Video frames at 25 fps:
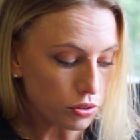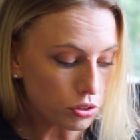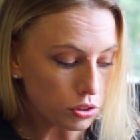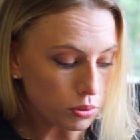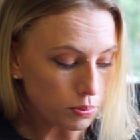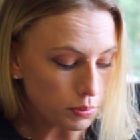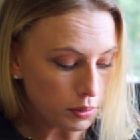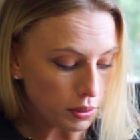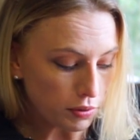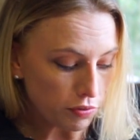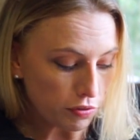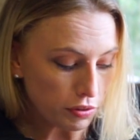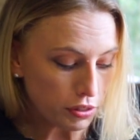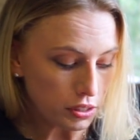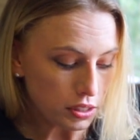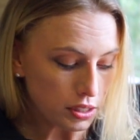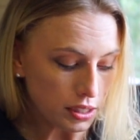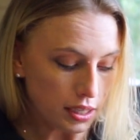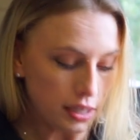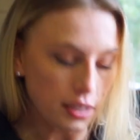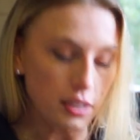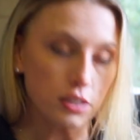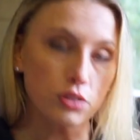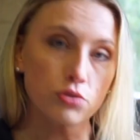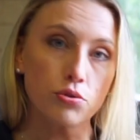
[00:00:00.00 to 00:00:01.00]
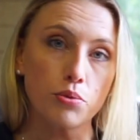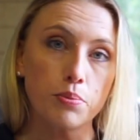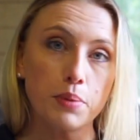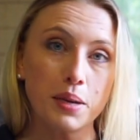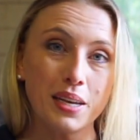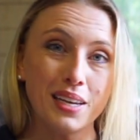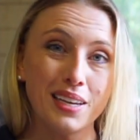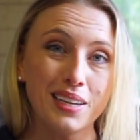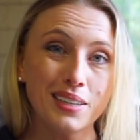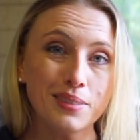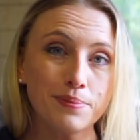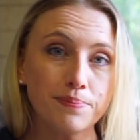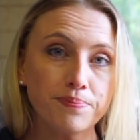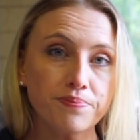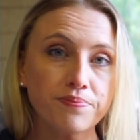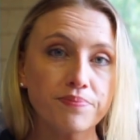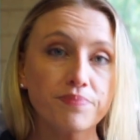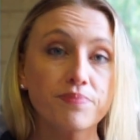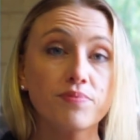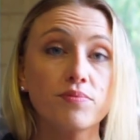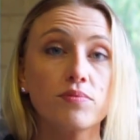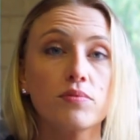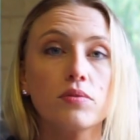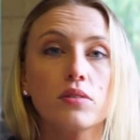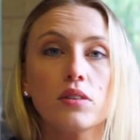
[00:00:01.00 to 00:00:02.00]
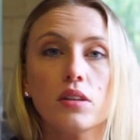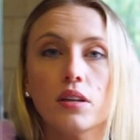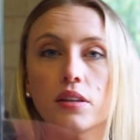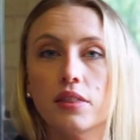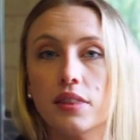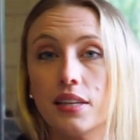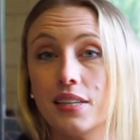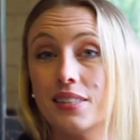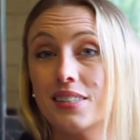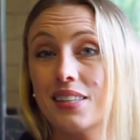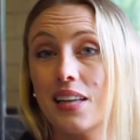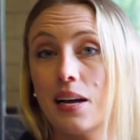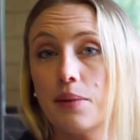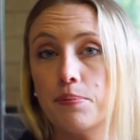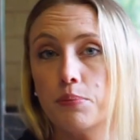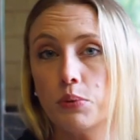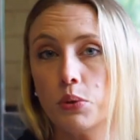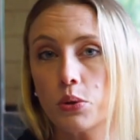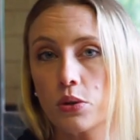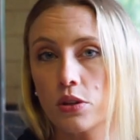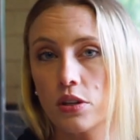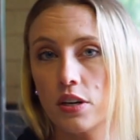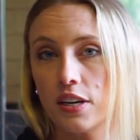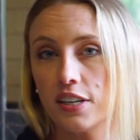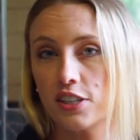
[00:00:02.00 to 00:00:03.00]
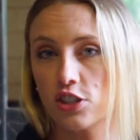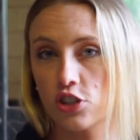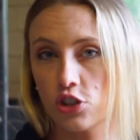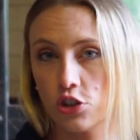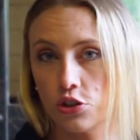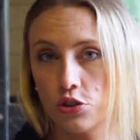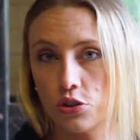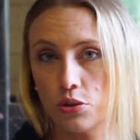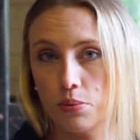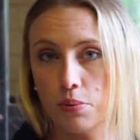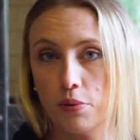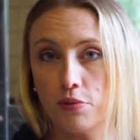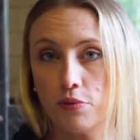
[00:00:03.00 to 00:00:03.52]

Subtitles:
some different settings from here. There's that book that I showed you